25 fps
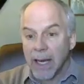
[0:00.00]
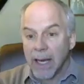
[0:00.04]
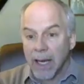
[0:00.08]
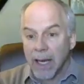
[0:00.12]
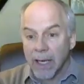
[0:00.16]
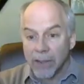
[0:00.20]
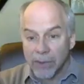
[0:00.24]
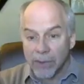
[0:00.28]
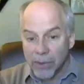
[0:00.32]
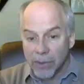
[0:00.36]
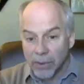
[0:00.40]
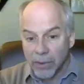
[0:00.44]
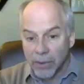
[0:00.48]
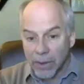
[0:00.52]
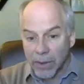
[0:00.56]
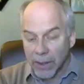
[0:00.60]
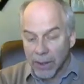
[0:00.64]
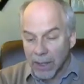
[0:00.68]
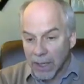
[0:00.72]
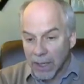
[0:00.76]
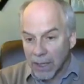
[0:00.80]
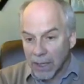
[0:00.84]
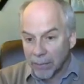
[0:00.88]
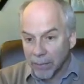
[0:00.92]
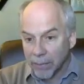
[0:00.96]
and 2 to the
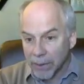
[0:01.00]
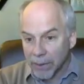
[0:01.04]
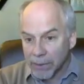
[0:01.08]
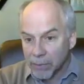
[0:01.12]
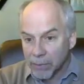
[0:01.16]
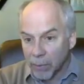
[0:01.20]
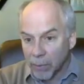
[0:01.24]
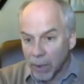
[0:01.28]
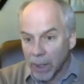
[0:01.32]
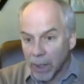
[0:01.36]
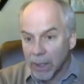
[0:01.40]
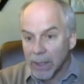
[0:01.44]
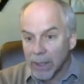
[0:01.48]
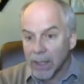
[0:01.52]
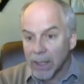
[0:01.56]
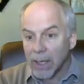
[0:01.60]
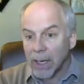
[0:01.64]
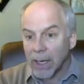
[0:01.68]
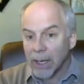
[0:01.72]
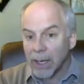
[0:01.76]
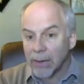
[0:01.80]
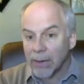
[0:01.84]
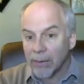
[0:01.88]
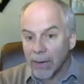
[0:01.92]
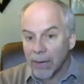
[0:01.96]
k plus 1
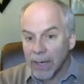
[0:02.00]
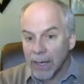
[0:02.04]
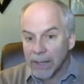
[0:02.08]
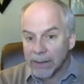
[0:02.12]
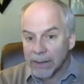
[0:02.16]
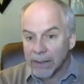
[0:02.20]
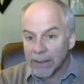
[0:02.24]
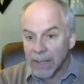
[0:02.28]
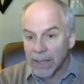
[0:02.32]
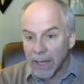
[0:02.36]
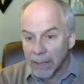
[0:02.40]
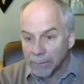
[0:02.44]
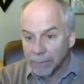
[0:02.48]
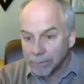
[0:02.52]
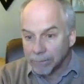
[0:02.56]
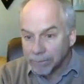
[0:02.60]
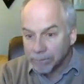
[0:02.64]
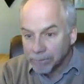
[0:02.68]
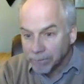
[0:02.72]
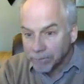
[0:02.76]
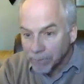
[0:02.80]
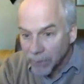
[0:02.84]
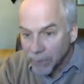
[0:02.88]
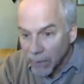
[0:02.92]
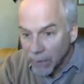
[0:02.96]
on the right side.
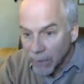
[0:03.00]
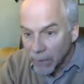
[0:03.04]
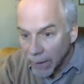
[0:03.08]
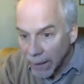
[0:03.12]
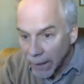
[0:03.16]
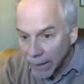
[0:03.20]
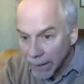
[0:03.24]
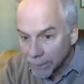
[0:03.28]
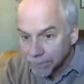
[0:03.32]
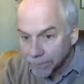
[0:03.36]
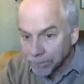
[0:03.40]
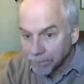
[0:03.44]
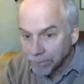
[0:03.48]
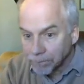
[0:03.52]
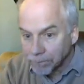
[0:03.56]
Okay?